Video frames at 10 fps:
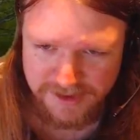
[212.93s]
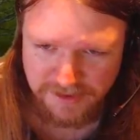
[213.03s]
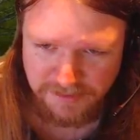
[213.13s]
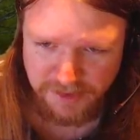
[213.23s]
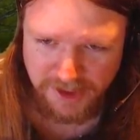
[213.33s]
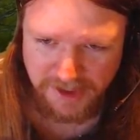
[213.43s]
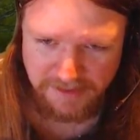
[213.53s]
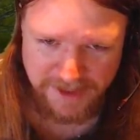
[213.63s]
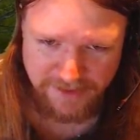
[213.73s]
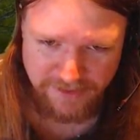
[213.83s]
Knocking him
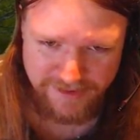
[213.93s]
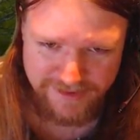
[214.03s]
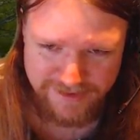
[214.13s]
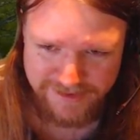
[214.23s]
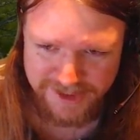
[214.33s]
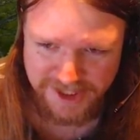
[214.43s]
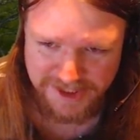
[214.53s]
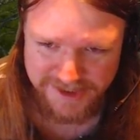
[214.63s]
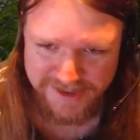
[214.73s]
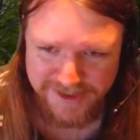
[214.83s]
down.
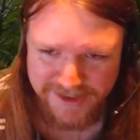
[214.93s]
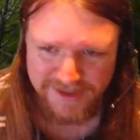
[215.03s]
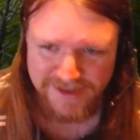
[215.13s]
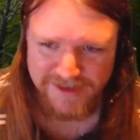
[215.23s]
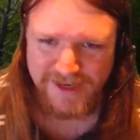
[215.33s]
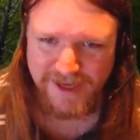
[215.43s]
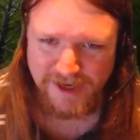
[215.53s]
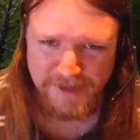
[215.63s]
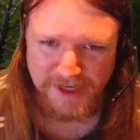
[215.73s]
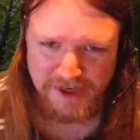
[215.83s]
Let's have it! Get
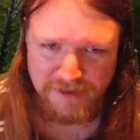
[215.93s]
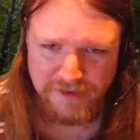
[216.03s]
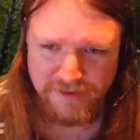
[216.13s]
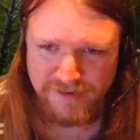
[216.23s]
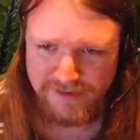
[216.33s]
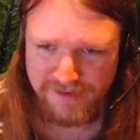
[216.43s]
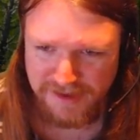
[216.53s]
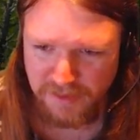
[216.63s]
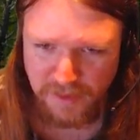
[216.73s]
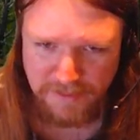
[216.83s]
up, Aloth.
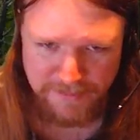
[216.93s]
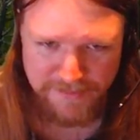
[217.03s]
You wimp.